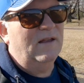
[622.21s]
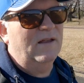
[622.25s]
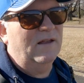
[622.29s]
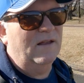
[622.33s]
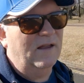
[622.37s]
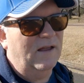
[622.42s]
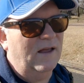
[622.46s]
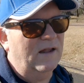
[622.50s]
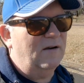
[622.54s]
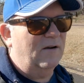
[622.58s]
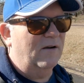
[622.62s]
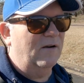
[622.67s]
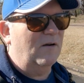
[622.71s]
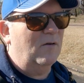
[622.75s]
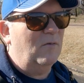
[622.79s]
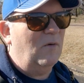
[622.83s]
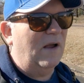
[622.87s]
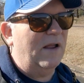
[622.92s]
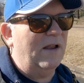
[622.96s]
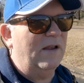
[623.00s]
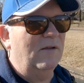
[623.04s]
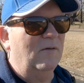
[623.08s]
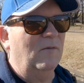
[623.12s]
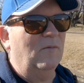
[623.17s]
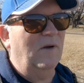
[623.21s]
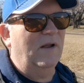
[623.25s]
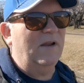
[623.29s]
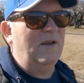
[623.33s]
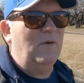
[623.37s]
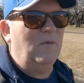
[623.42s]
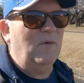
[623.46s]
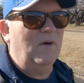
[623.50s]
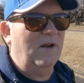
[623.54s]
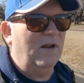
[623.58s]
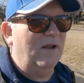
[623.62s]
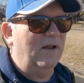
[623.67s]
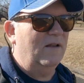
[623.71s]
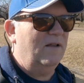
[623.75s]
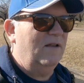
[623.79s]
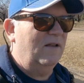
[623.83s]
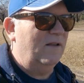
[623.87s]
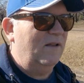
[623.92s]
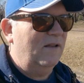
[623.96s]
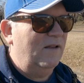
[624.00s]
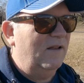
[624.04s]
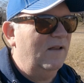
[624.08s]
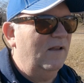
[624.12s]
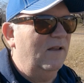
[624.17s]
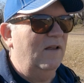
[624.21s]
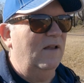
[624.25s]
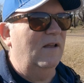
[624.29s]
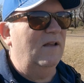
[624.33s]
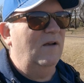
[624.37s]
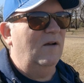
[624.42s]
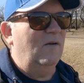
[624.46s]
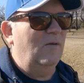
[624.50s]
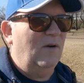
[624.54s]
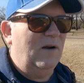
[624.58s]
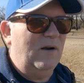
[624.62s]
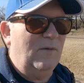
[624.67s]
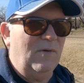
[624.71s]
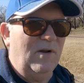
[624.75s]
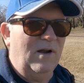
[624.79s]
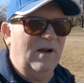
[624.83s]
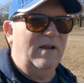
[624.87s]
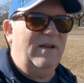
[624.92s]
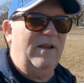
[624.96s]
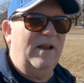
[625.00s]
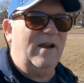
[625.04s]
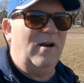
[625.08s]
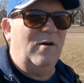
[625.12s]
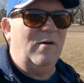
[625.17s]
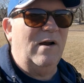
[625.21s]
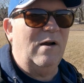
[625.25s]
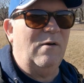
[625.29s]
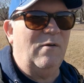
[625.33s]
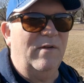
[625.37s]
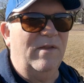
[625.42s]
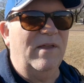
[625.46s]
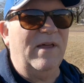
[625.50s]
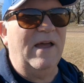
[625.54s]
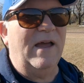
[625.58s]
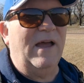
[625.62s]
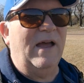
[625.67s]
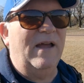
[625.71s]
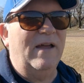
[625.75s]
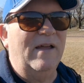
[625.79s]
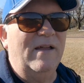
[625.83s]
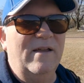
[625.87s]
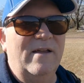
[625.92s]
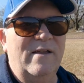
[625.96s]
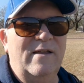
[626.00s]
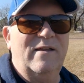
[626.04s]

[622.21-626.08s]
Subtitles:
I don't know, why do you want to dick around with that?